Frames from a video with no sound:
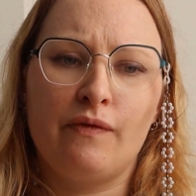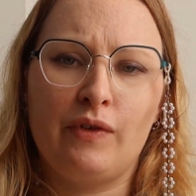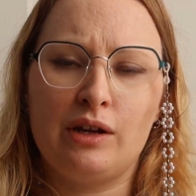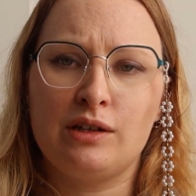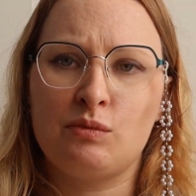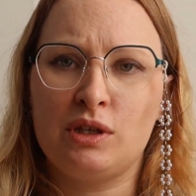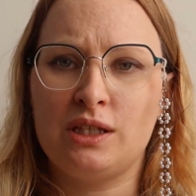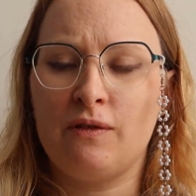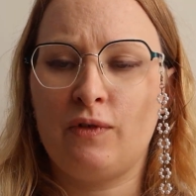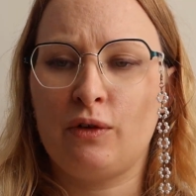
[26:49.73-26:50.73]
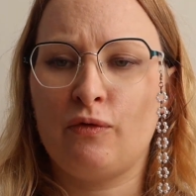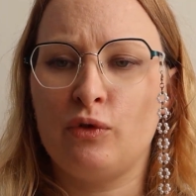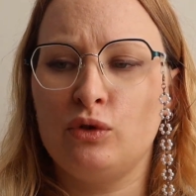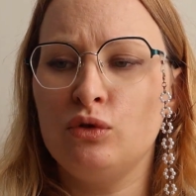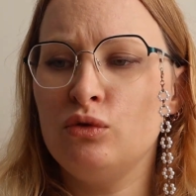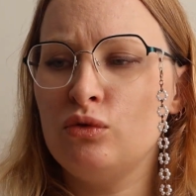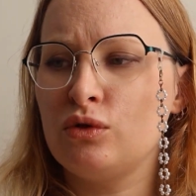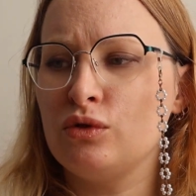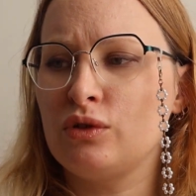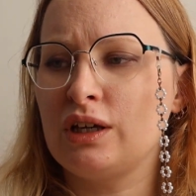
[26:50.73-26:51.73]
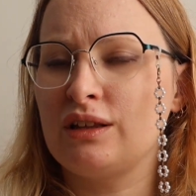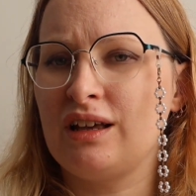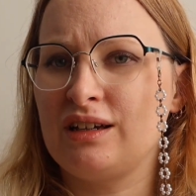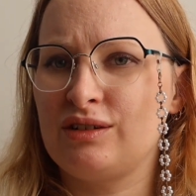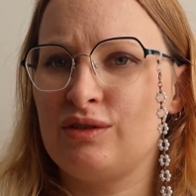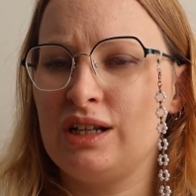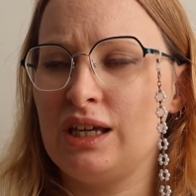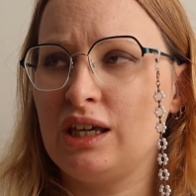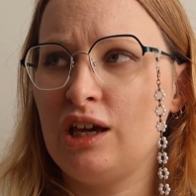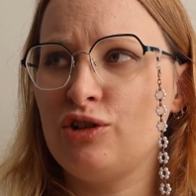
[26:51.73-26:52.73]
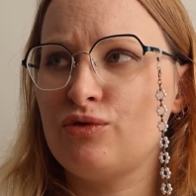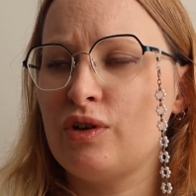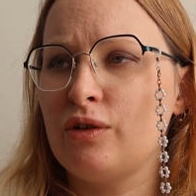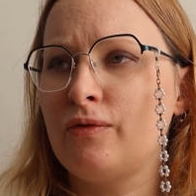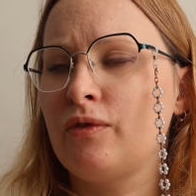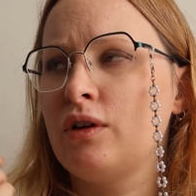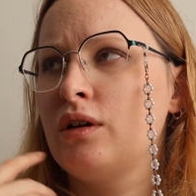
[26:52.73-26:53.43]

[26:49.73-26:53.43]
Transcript: that is specific for you or you can like really engage with.